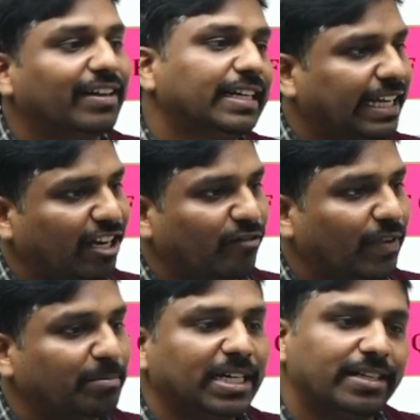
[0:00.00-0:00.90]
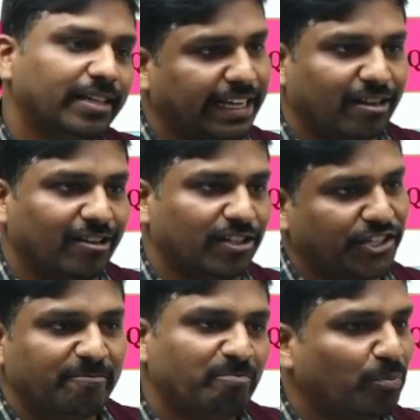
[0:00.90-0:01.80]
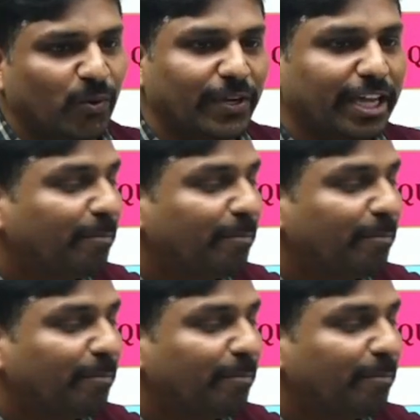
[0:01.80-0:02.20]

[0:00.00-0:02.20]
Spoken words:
environment and ecology. Okay.